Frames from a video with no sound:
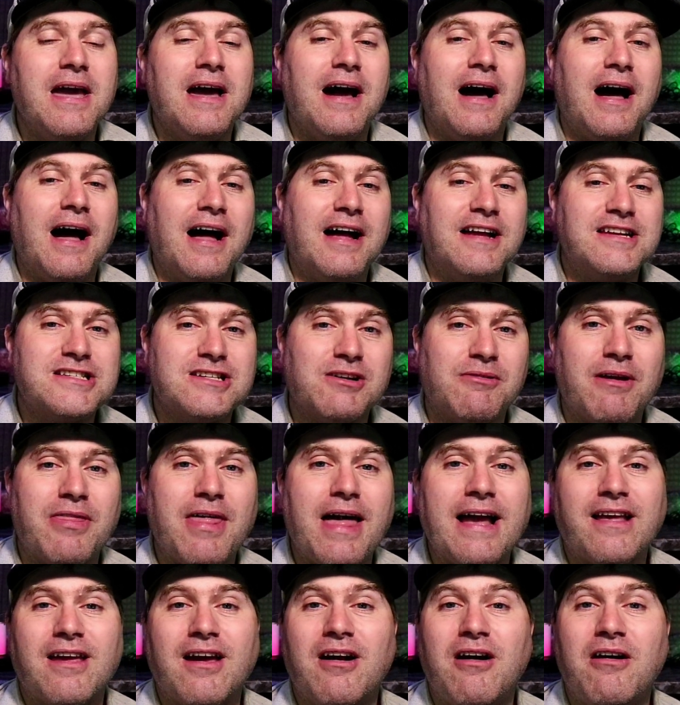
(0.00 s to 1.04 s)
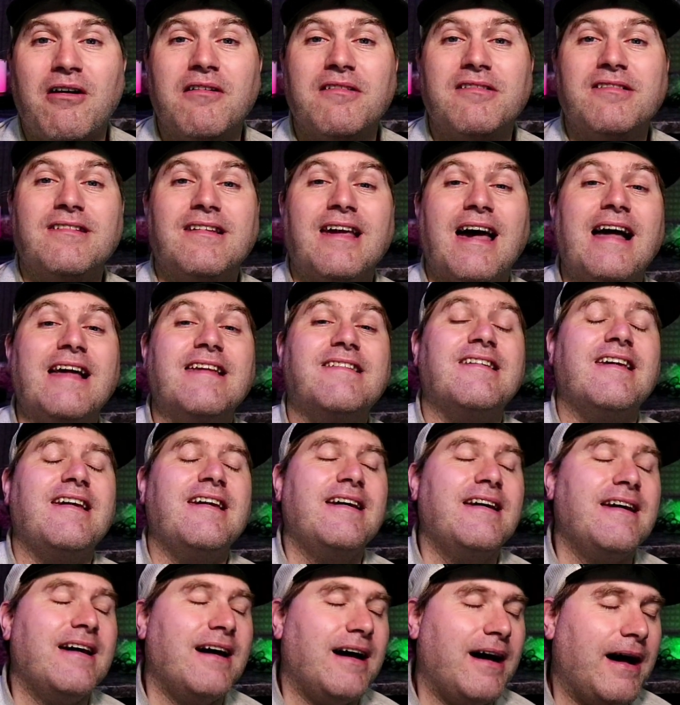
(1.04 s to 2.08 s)
Uh, so with that, go guys.
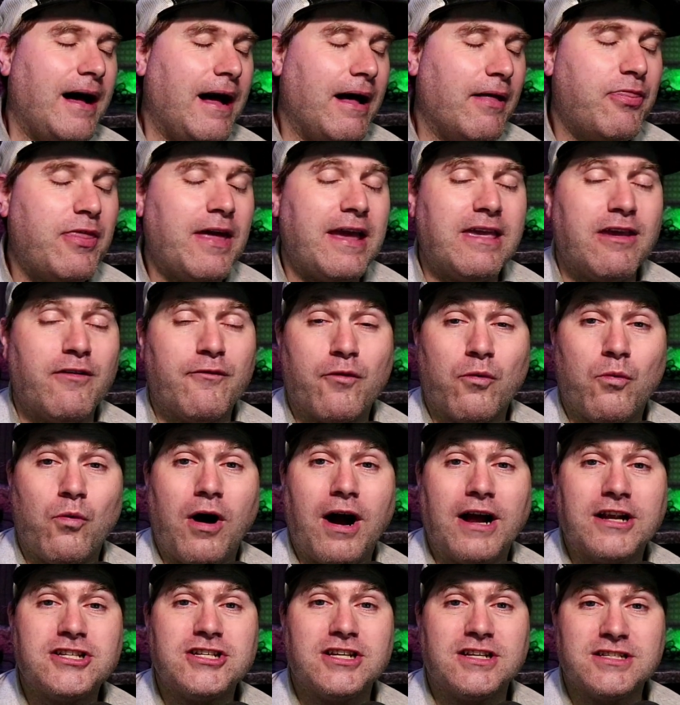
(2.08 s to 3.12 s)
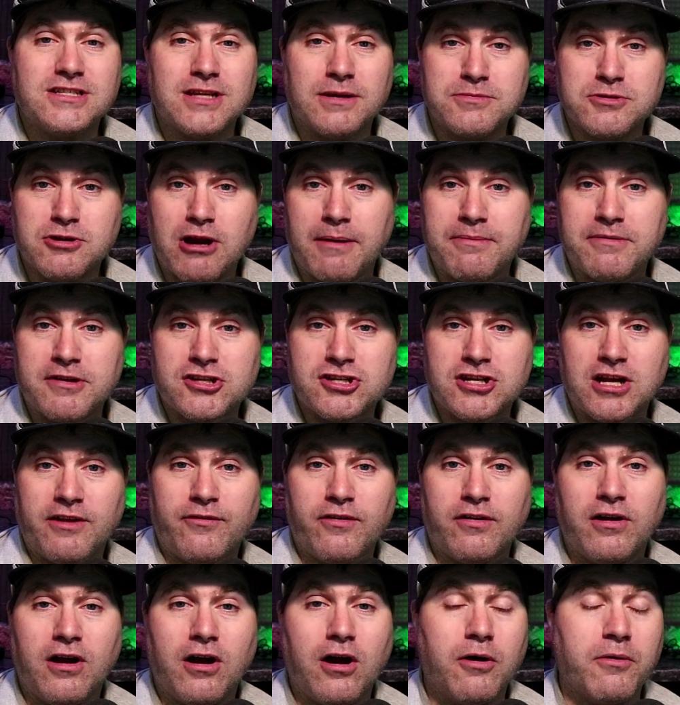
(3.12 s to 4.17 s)
Uh, thank you for watching. Subscribe to the channel if
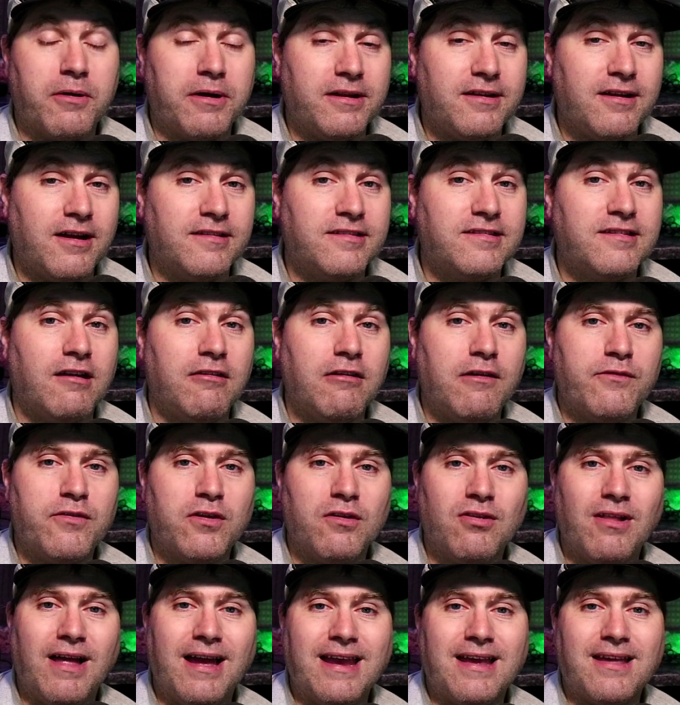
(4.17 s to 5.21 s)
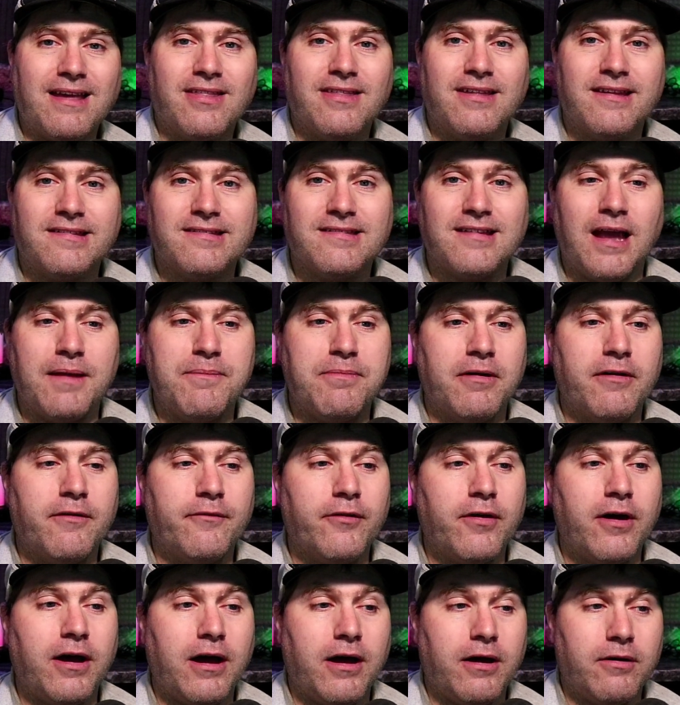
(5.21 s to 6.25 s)
you do not already done so. If you like this type of
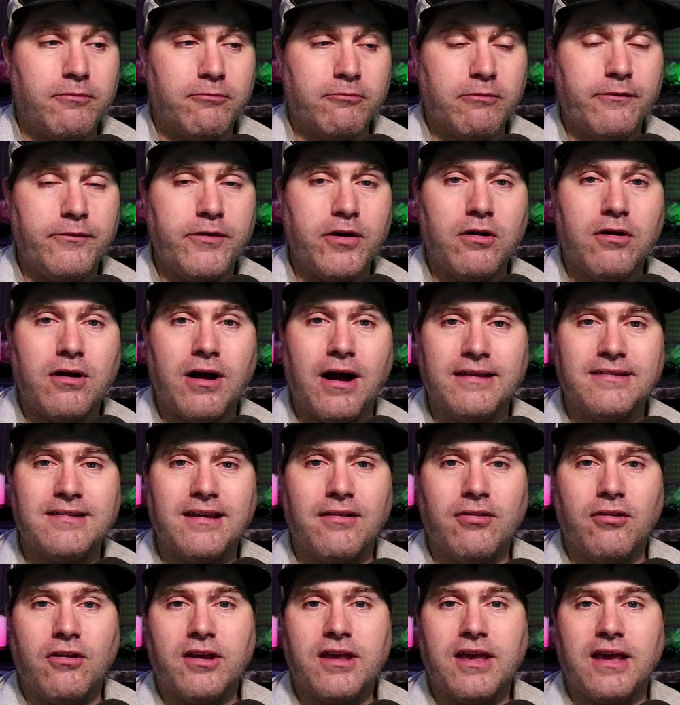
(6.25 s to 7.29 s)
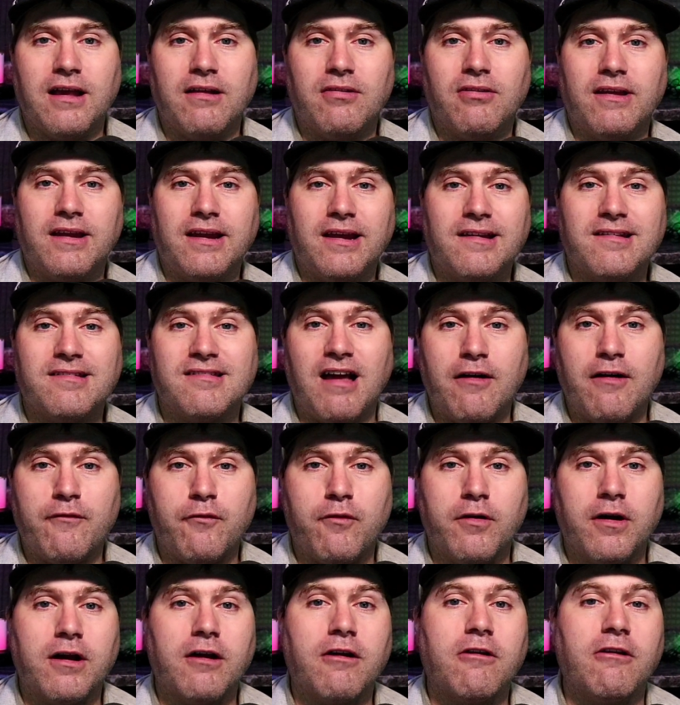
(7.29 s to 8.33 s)
uh, review content, looking at Linux
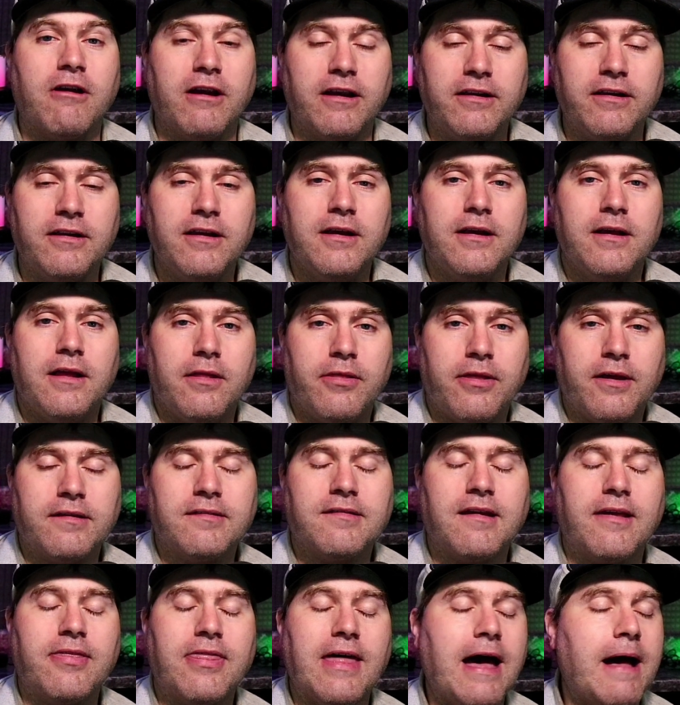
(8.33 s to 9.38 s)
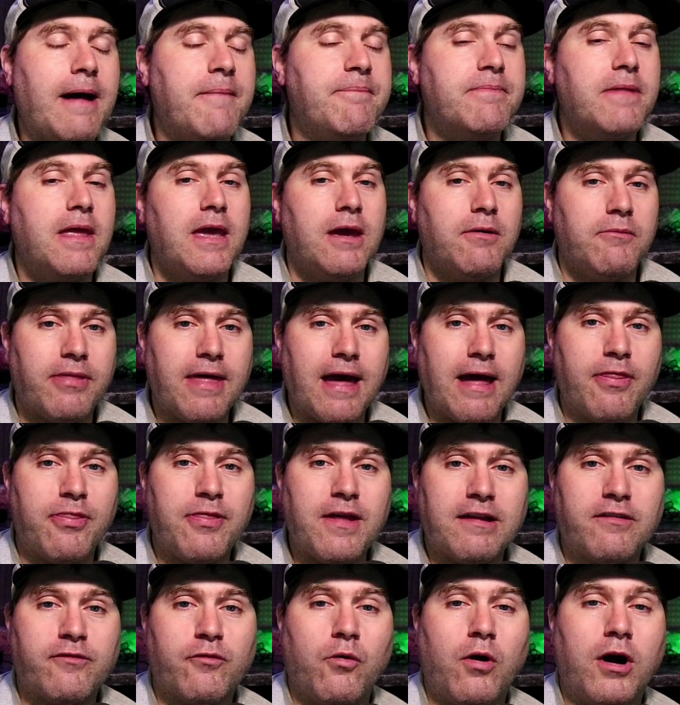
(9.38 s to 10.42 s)
software and things like that. With that,
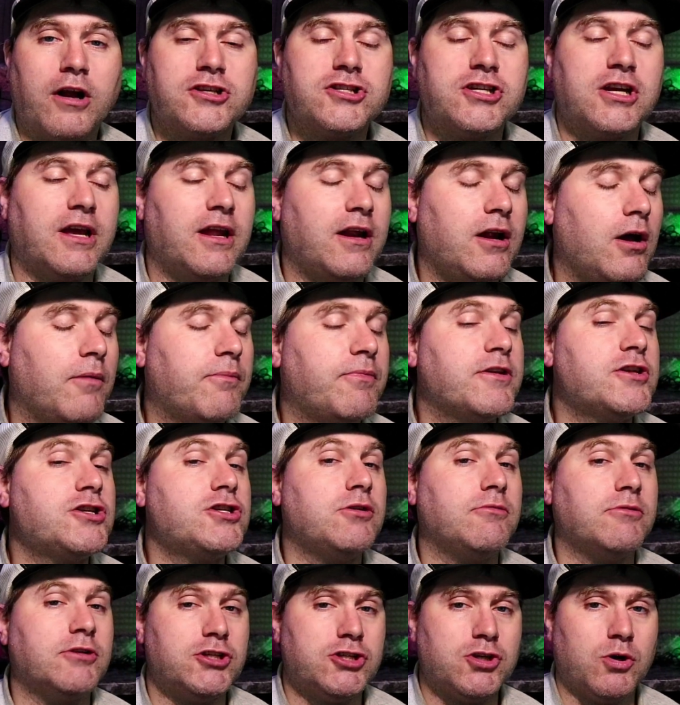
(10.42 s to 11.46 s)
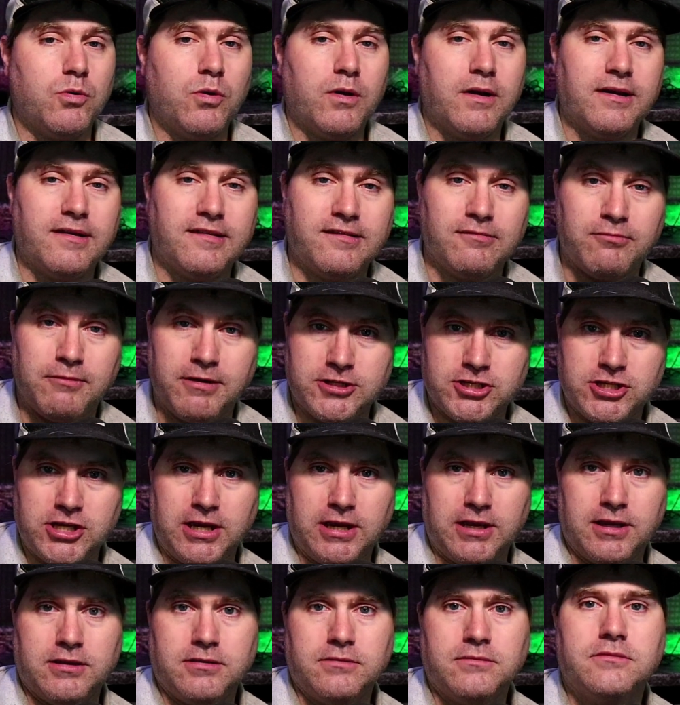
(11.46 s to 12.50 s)
thanks for watching, and I hope that you enjoy
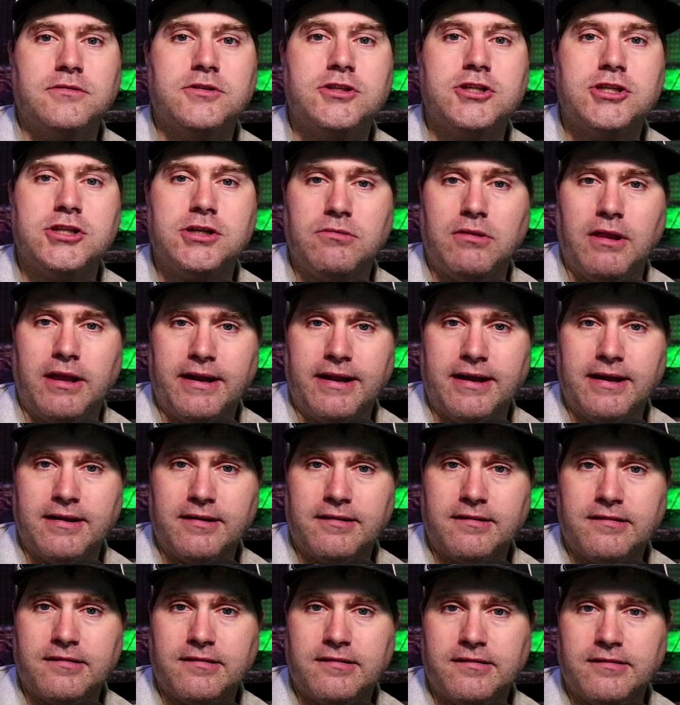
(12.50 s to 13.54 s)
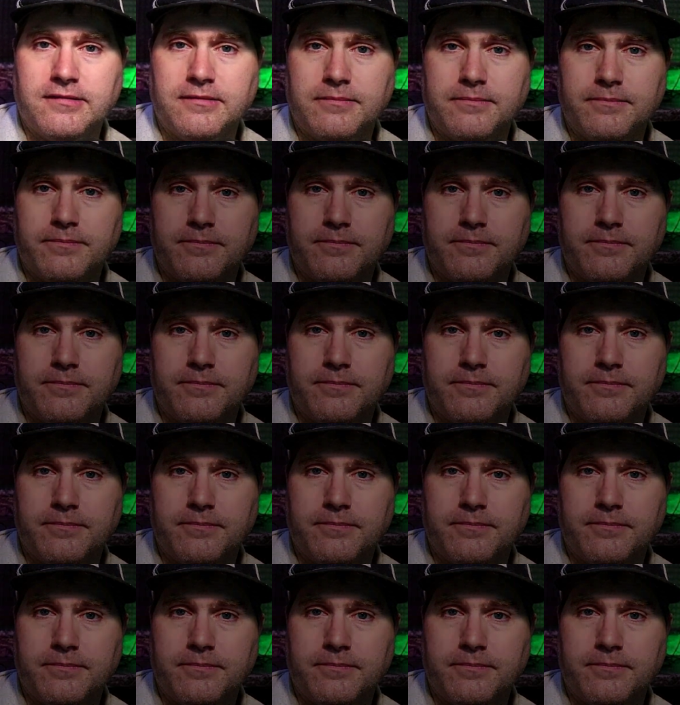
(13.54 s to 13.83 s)
switching to Linux.